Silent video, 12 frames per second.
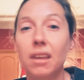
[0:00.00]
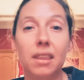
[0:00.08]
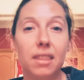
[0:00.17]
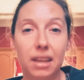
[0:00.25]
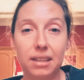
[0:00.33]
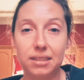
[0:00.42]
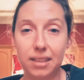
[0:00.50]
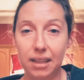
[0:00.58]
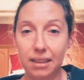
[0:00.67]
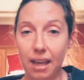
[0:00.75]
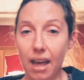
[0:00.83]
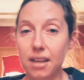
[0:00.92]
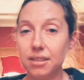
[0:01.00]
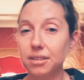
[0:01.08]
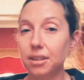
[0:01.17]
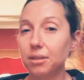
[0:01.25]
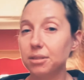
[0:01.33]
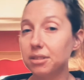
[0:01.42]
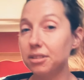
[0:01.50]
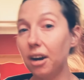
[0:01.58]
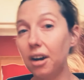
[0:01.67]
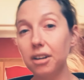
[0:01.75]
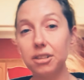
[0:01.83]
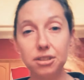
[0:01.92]
Things like that. So
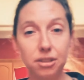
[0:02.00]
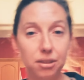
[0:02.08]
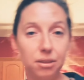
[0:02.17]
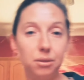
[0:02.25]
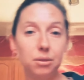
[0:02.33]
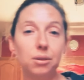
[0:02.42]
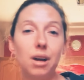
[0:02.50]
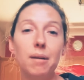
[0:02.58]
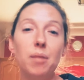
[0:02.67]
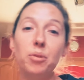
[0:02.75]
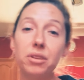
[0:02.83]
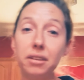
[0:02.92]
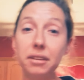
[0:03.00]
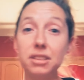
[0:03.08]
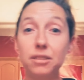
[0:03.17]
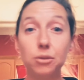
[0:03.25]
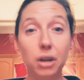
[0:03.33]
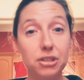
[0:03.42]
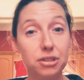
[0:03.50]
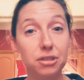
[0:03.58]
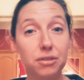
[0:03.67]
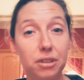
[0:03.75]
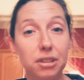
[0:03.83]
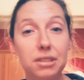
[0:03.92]
start to come up with a list of
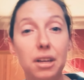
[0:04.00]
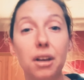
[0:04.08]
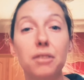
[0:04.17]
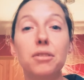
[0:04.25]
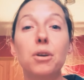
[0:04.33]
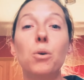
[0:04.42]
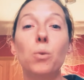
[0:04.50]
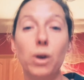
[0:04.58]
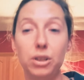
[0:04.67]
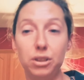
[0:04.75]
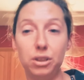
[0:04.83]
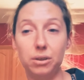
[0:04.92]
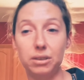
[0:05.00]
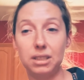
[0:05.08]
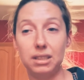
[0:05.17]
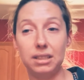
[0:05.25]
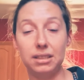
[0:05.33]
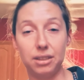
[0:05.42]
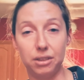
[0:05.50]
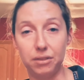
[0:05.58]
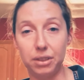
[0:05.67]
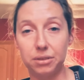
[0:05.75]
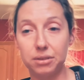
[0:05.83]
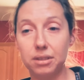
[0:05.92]
questions for yourself when you go into these
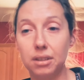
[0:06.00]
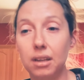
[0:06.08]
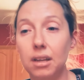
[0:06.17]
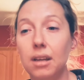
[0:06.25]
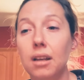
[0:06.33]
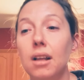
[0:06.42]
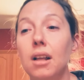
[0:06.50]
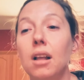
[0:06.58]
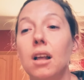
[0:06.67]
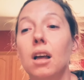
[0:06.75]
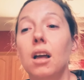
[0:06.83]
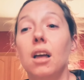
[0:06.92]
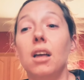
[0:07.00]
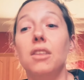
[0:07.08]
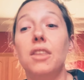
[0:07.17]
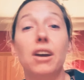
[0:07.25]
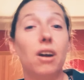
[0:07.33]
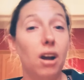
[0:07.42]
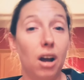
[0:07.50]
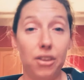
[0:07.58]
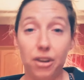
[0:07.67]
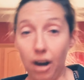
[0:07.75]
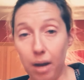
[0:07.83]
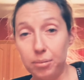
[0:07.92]
interviews. There are
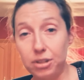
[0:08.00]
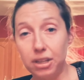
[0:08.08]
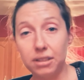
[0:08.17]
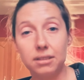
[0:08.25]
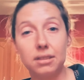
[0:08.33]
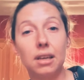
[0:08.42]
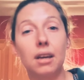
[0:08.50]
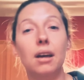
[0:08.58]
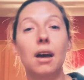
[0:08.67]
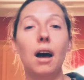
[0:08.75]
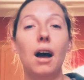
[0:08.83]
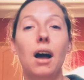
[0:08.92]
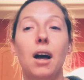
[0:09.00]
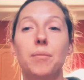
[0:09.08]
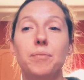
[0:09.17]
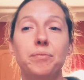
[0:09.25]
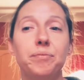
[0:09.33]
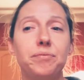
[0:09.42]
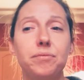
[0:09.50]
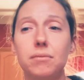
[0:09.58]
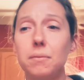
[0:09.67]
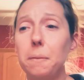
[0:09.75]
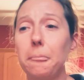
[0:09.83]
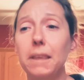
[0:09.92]
other options.
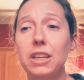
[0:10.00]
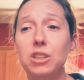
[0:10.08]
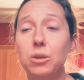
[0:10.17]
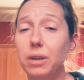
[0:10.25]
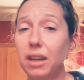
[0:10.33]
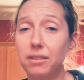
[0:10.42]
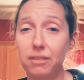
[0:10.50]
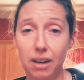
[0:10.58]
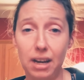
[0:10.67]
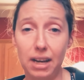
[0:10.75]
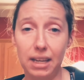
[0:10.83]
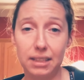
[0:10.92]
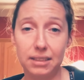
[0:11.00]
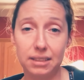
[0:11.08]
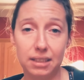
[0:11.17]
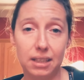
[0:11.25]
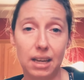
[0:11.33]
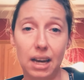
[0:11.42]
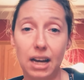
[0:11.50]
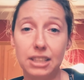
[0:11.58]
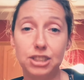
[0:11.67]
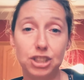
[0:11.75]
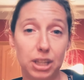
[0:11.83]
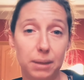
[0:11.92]
You can find a
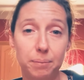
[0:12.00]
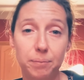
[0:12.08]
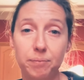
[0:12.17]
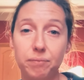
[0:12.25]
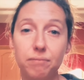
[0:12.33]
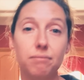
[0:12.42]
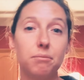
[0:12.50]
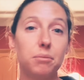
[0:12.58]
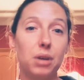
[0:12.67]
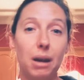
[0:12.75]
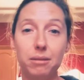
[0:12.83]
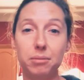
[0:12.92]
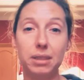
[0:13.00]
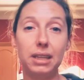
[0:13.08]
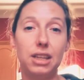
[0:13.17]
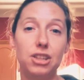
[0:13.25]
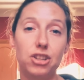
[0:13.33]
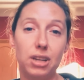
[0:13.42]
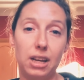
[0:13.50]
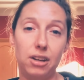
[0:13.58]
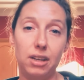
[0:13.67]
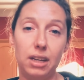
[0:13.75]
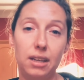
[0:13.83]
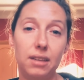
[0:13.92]
gym probably in your
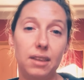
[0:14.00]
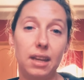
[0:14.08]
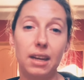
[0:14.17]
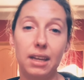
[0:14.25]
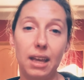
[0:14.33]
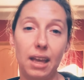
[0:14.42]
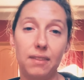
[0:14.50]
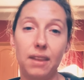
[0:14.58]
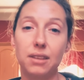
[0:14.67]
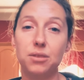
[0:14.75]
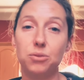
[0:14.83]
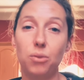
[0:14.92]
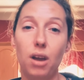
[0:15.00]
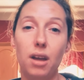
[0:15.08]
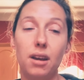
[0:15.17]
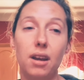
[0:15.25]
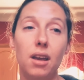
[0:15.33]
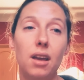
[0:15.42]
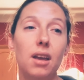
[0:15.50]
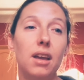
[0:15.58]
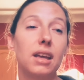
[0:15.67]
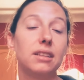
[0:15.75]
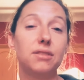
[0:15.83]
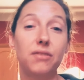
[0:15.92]
area that, again, that's run,
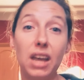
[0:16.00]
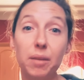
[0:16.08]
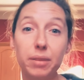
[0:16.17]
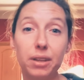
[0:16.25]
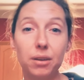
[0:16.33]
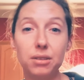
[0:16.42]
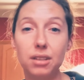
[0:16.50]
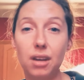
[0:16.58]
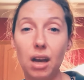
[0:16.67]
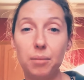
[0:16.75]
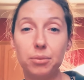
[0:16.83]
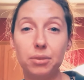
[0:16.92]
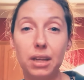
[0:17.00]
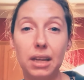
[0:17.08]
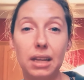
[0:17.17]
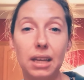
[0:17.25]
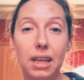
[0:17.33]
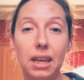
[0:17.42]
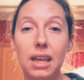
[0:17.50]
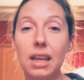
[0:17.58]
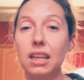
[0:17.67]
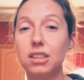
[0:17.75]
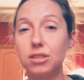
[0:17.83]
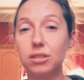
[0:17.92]
it's family owned and operated,
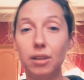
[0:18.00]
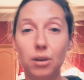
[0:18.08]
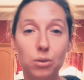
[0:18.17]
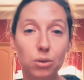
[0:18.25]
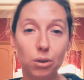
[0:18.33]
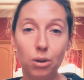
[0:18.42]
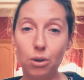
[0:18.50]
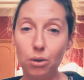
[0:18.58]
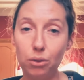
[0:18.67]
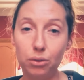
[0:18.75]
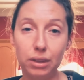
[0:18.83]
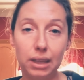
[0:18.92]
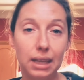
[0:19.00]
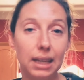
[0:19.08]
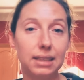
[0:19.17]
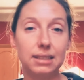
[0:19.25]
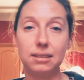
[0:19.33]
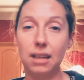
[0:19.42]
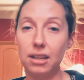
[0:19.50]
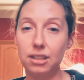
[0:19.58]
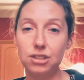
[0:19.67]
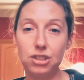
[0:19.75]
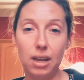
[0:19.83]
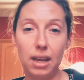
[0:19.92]
it's local only, it's not a
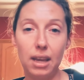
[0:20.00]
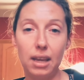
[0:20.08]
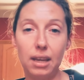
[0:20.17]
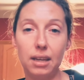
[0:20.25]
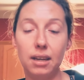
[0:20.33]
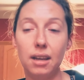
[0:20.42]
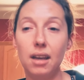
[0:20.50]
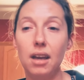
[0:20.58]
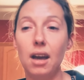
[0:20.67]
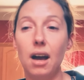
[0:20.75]
chain.